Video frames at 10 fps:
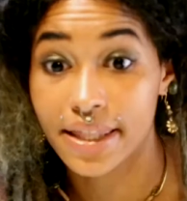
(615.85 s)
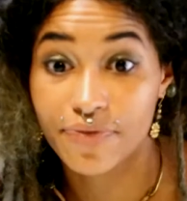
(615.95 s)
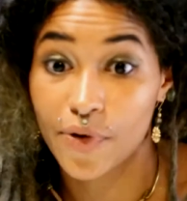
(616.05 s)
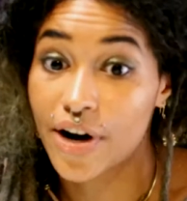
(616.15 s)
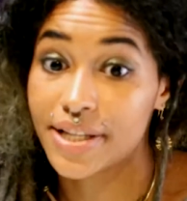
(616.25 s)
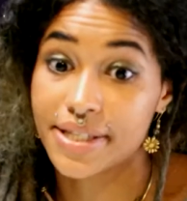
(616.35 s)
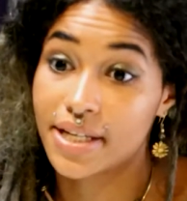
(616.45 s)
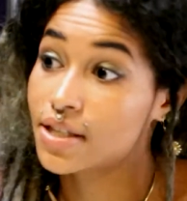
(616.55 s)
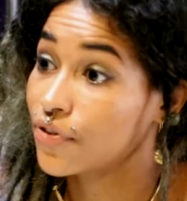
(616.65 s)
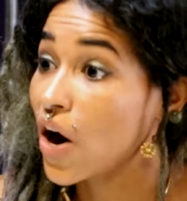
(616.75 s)
for
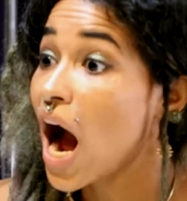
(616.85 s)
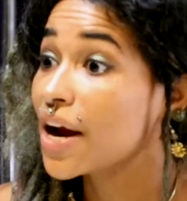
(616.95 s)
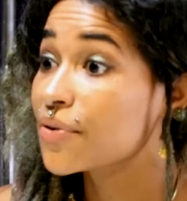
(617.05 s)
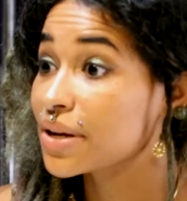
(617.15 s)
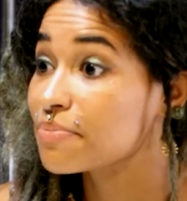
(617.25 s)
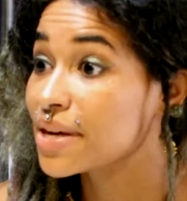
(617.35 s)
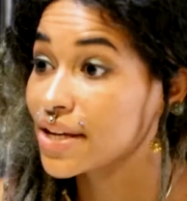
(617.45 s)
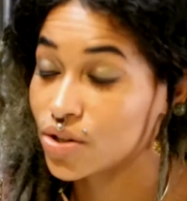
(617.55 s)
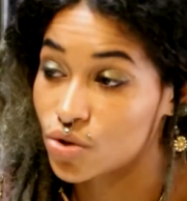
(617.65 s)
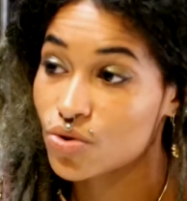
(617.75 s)
instance if they're hiring
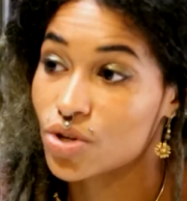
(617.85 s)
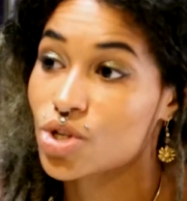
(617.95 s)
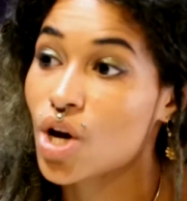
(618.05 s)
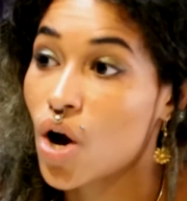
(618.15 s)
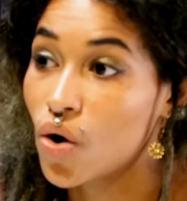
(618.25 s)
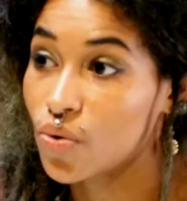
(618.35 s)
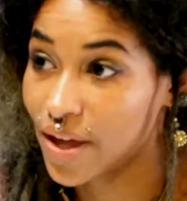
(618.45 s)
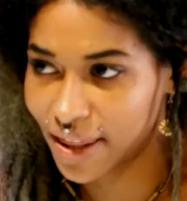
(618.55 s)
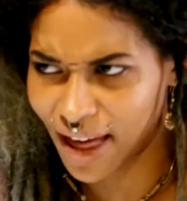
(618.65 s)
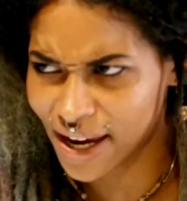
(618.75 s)
me to do the show
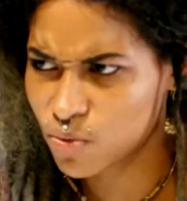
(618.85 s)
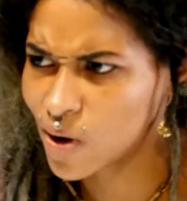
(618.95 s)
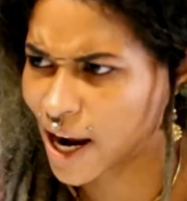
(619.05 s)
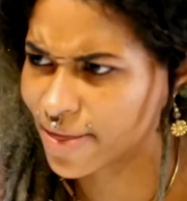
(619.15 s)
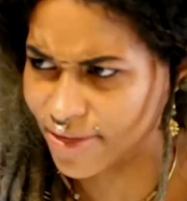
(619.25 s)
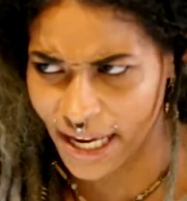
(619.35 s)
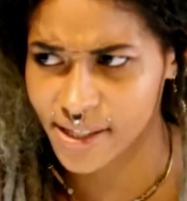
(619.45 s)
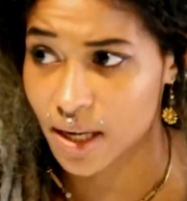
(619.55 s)
they mm. like what i they see